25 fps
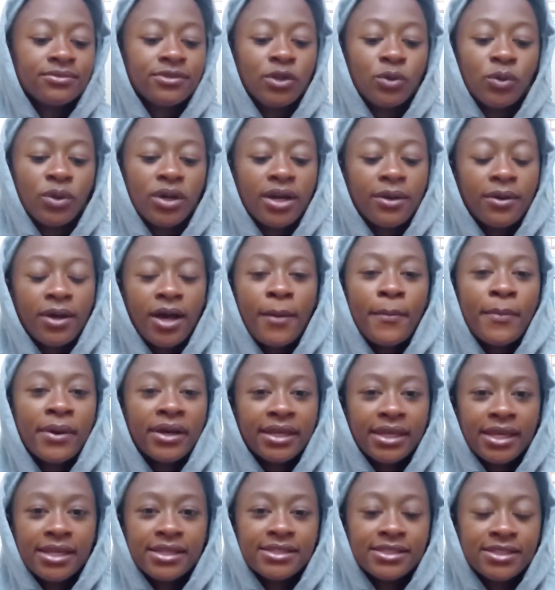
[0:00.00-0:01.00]
they were up
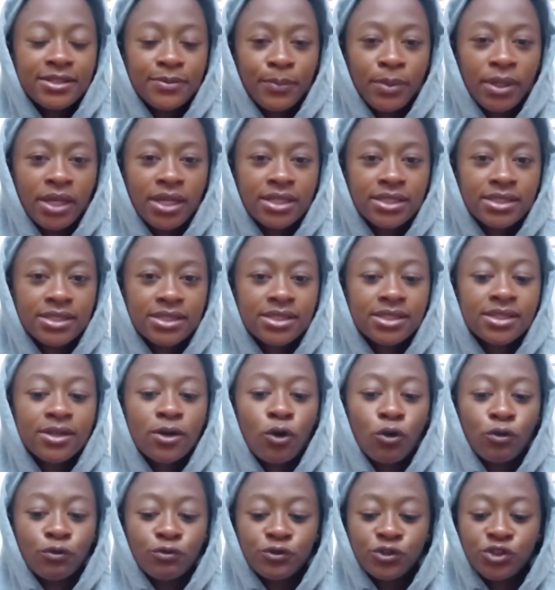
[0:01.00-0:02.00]
against pace
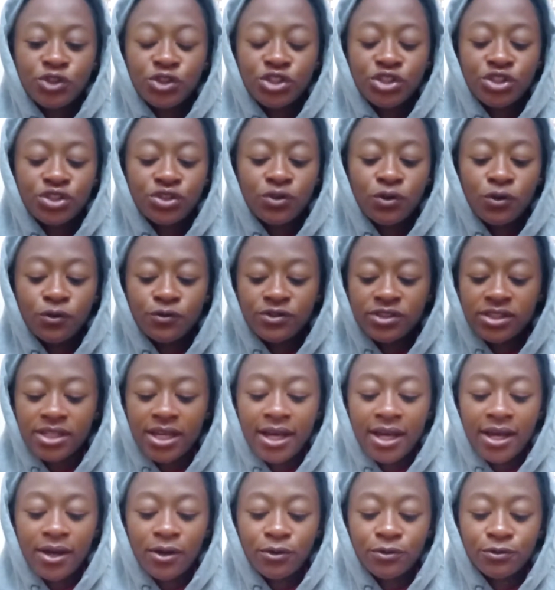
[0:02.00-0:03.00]
of Sh- of
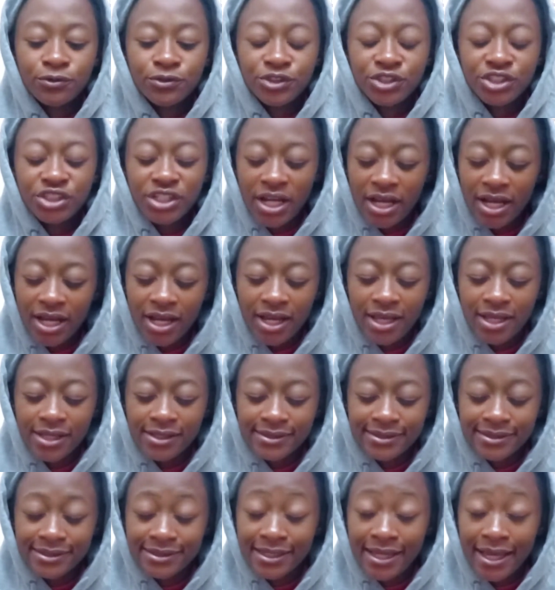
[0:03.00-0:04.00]
Za- of
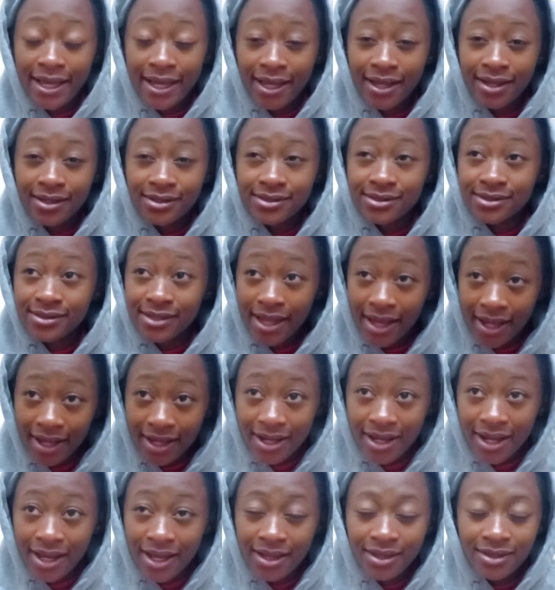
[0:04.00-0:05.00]
Sha- Sa-
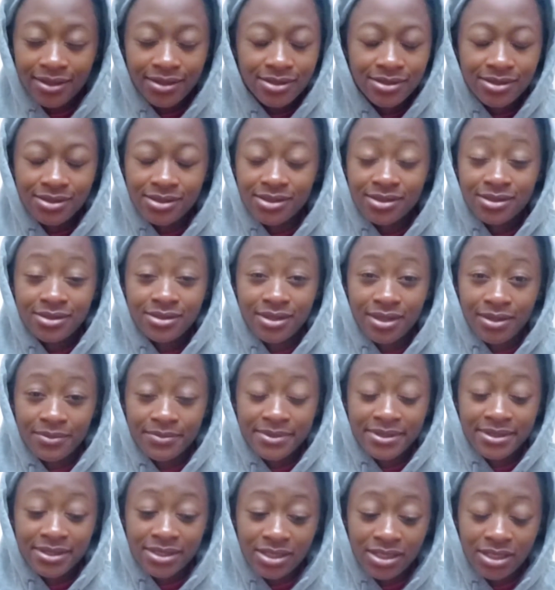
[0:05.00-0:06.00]
Saka. What is his name?